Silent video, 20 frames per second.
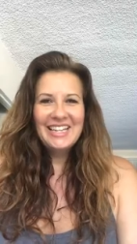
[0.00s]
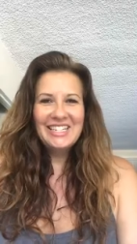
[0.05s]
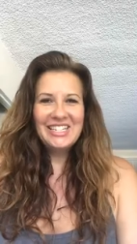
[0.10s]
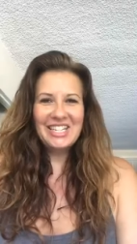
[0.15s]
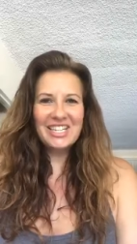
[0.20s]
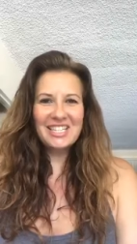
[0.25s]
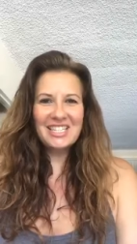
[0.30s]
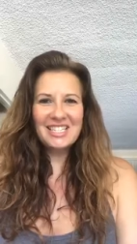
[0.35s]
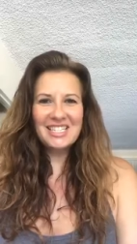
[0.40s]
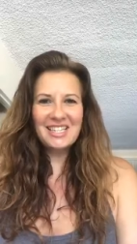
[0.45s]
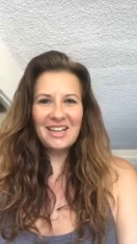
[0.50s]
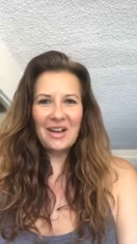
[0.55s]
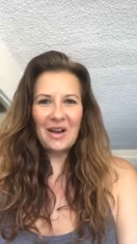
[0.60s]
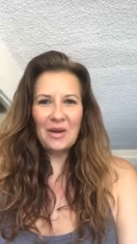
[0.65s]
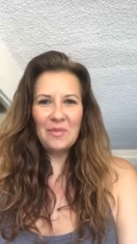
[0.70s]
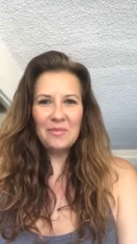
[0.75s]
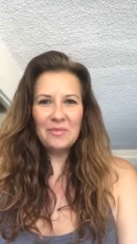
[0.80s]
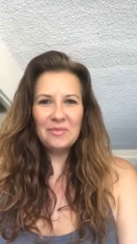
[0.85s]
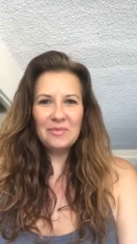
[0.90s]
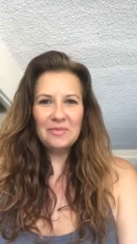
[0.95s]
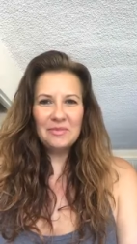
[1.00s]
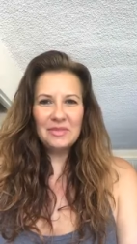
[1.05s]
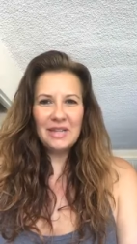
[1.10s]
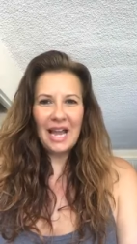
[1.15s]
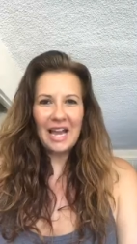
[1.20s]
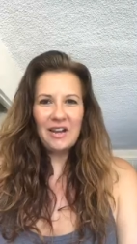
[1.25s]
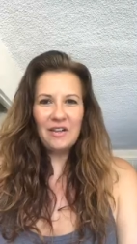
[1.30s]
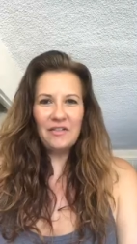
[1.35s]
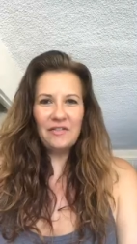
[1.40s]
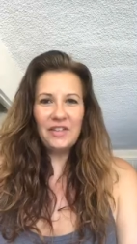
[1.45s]
Just
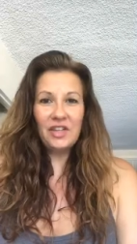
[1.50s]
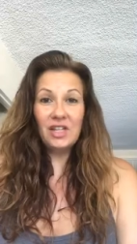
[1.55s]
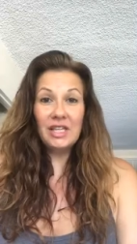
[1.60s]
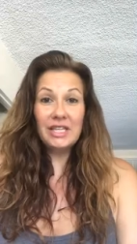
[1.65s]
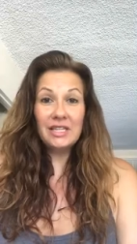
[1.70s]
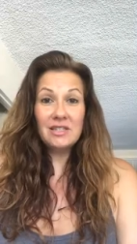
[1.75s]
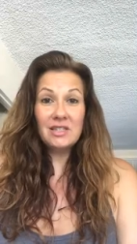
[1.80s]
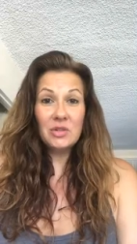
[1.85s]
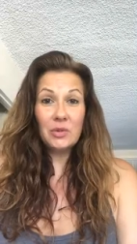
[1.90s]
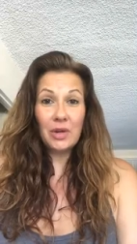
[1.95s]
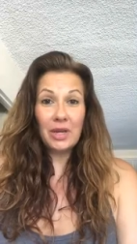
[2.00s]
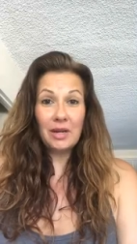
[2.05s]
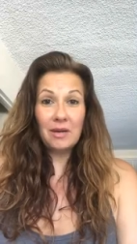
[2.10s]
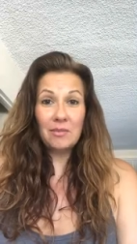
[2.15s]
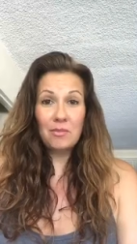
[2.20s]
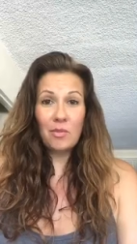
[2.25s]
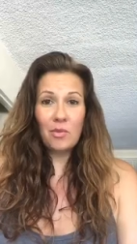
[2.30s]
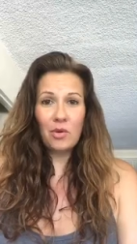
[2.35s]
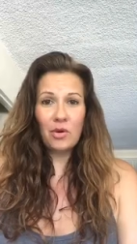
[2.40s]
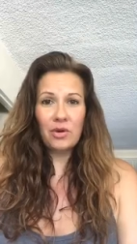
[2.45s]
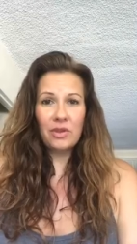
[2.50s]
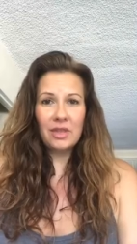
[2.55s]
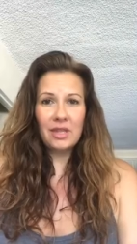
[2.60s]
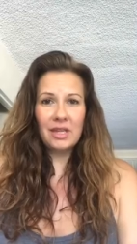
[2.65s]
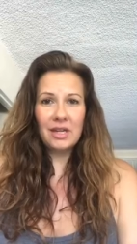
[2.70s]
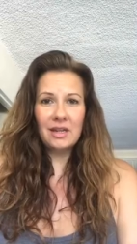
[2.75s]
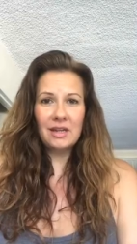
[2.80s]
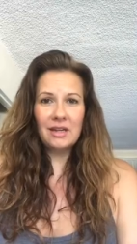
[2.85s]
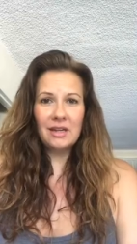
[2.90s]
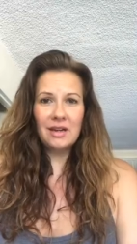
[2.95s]
kind of feel into it more
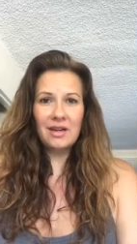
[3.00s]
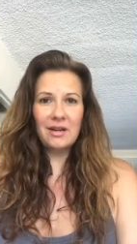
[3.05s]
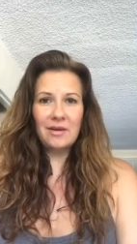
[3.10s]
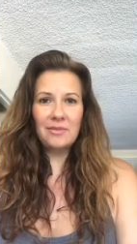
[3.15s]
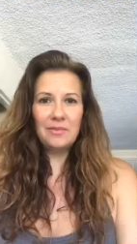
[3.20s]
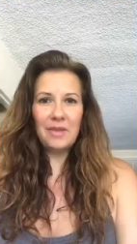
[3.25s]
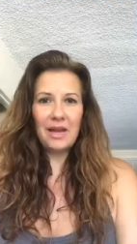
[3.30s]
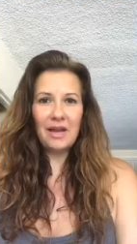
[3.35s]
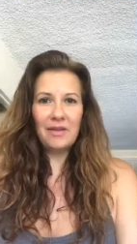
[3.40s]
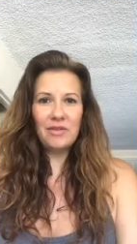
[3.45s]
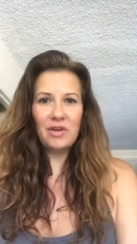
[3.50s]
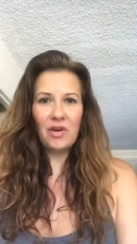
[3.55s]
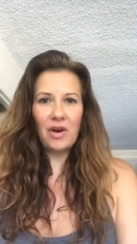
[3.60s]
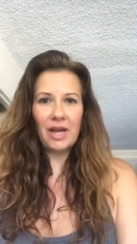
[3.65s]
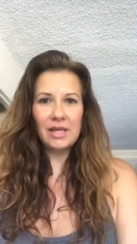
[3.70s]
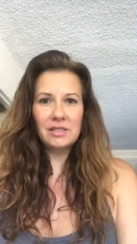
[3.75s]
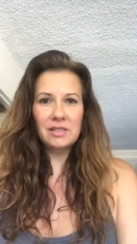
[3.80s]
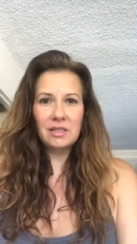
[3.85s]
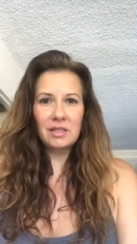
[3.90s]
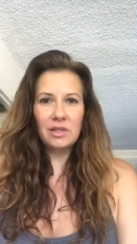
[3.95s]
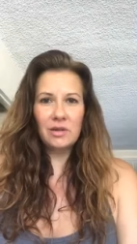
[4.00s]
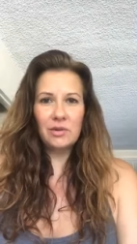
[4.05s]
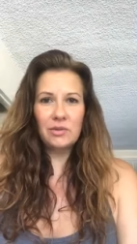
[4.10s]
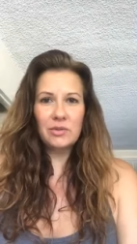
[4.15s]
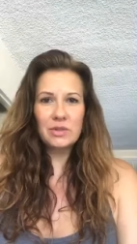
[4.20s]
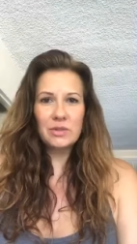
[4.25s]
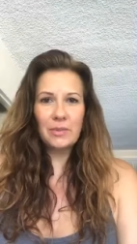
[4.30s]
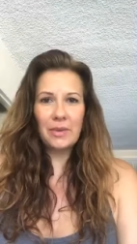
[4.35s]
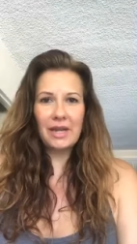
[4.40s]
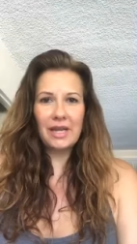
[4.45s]
than have your eyes
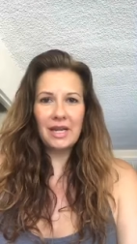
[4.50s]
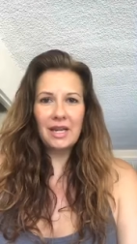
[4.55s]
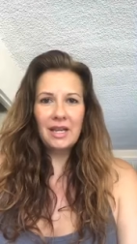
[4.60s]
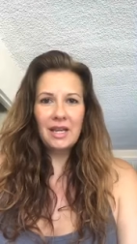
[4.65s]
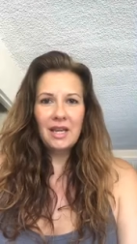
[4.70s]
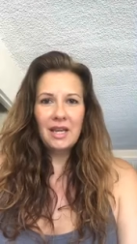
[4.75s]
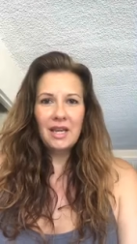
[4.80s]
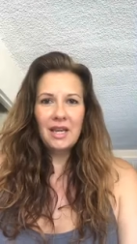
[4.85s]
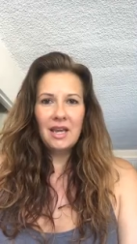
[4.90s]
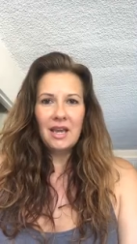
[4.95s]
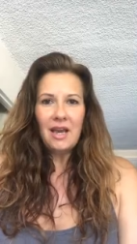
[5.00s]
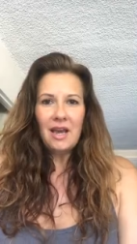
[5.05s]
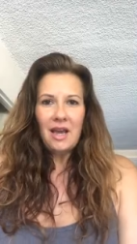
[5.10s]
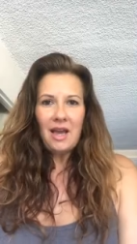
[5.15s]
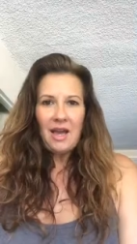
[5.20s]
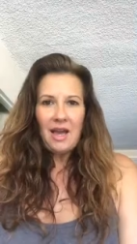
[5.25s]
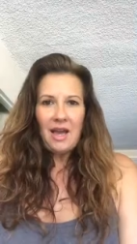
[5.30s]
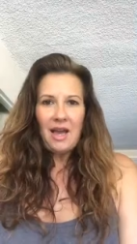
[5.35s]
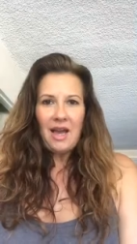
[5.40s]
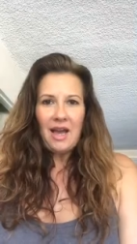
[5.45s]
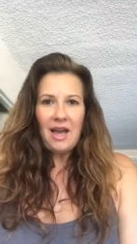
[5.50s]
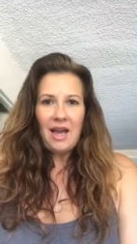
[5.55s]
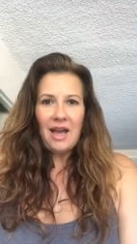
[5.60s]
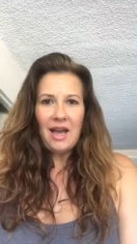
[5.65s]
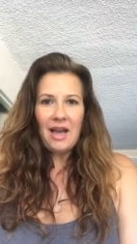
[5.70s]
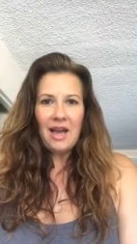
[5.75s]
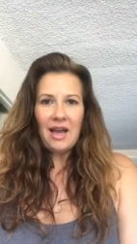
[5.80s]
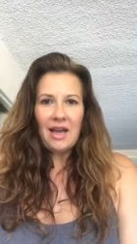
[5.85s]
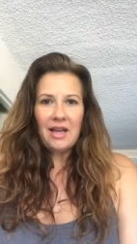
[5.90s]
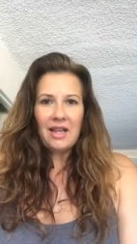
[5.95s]
closed. But
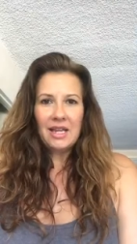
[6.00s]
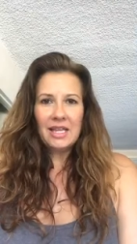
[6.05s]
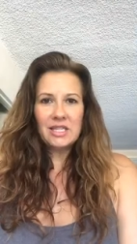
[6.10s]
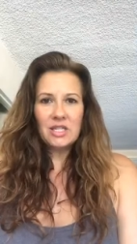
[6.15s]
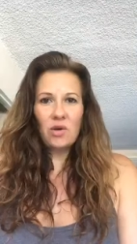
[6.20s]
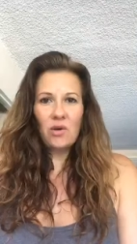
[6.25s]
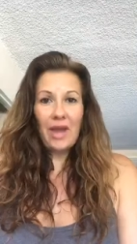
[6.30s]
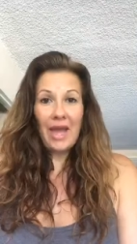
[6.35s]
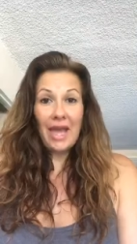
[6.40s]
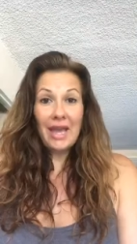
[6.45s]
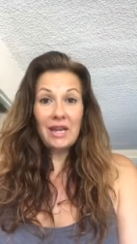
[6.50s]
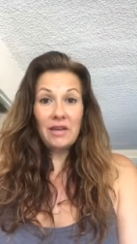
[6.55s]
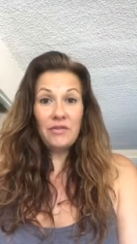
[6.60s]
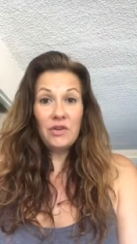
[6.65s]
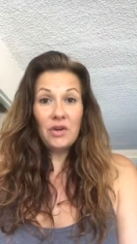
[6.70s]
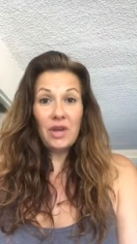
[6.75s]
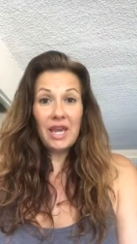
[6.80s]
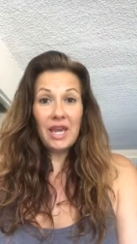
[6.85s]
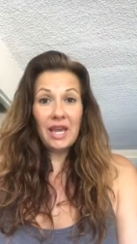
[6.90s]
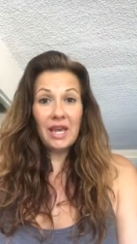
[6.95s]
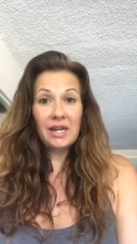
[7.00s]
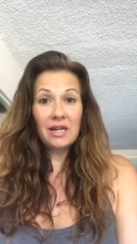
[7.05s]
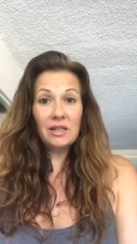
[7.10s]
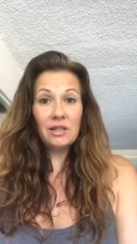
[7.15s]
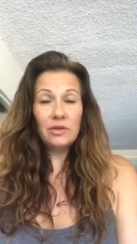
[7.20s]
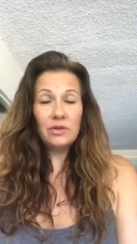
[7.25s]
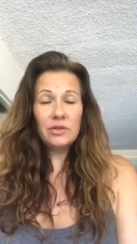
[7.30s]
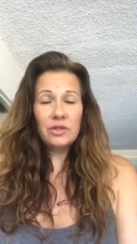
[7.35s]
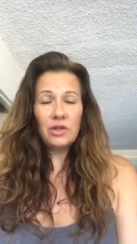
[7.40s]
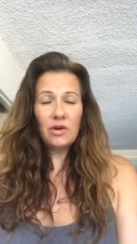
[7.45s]
let's go ahead, if you can,
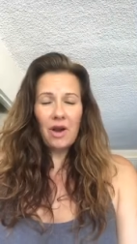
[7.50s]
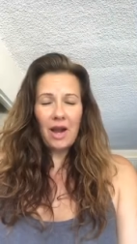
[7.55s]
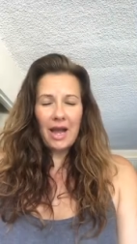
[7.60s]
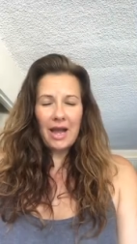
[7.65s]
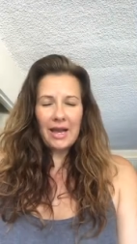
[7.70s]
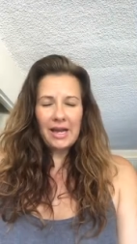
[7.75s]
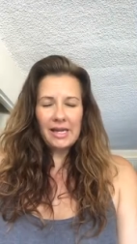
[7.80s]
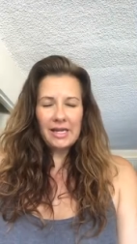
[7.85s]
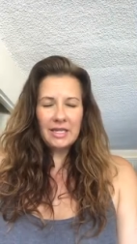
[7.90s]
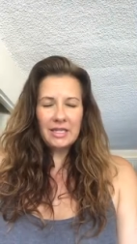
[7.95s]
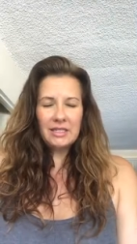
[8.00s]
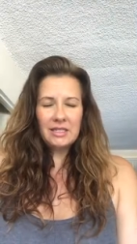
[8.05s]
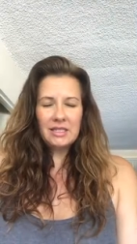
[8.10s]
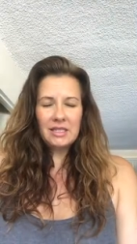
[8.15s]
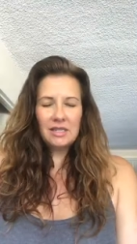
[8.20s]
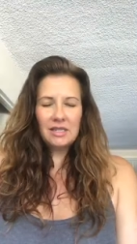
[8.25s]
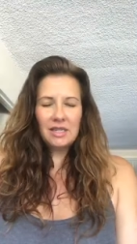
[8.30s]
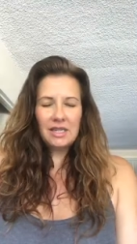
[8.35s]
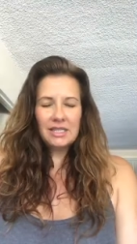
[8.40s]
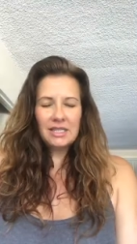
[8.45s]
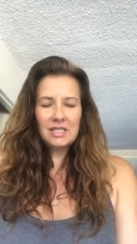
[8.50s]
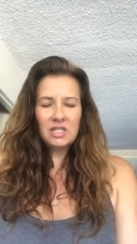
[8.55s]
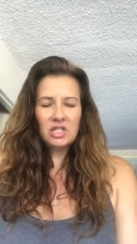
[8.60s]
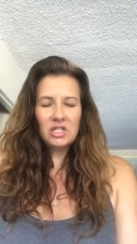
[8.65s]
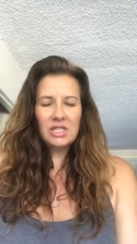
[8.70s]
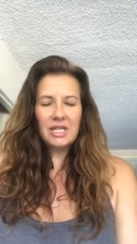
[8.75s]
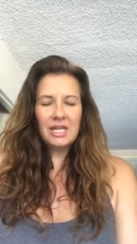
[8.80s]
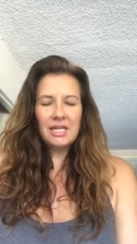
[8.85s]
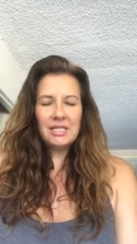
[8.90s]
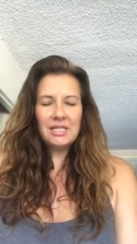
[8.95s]
close your eyes and let's
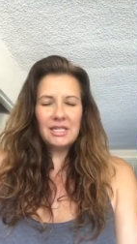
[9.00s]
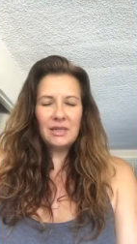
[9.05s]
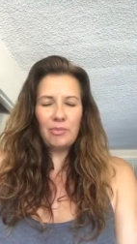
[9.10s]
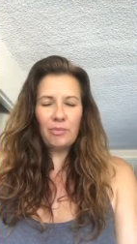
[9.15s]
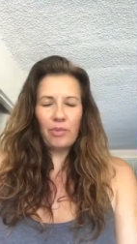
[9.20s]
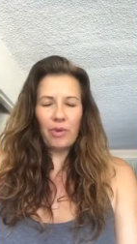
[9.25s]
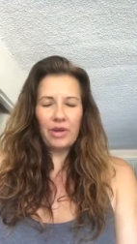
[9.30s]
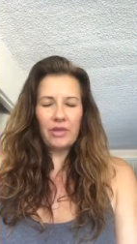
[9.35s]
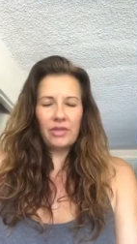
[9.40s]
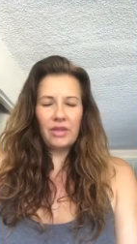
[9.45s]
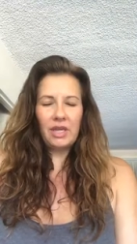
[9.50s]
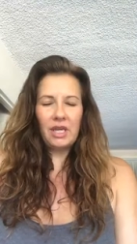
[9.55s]
just take a deep breath